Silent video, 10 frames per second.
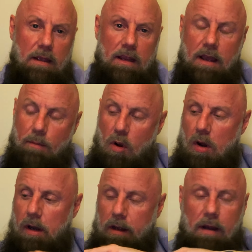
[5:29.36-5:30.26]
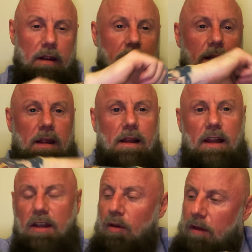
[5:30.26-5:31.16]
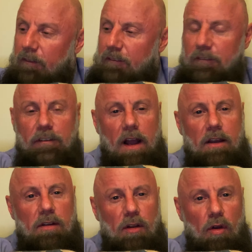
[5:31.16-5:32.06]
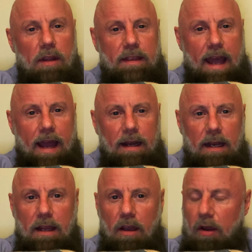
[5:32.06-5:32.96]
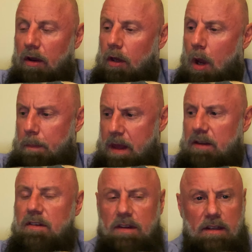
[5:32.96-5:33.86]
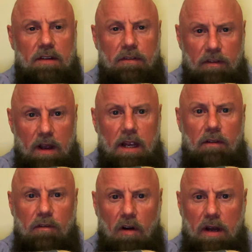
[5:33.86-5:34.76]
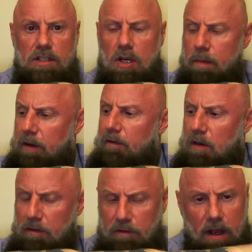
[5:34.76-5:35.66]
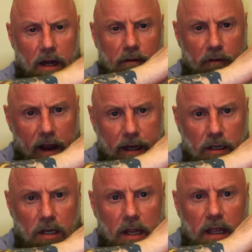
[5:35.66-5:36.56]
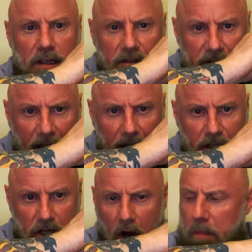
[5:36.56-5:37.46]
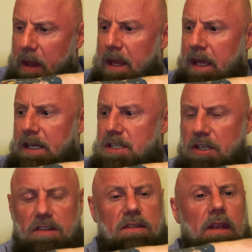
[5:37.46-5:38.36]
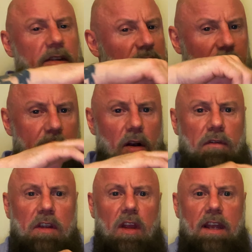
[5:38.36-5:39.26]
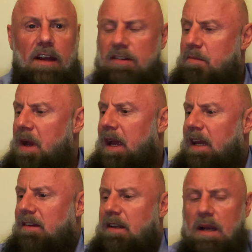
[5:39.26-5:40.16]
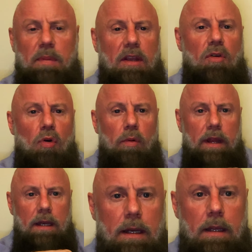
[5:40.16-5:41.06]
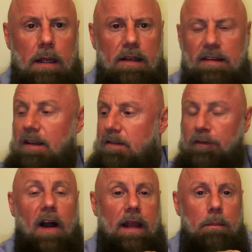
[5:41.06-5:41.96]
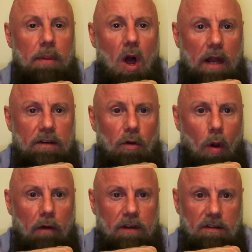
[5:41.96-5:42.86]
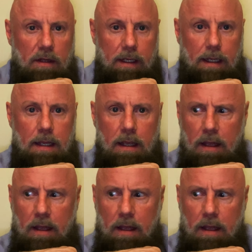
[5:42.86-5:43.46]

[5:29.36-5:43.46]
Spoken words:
Come on. Like, who the fuck could look at that and go, yep, that's a fucking fine job. You've done a fucking stellar job. Just send it off to the customer. He's going to be cool with it. Because he's fucking blind too, obviously.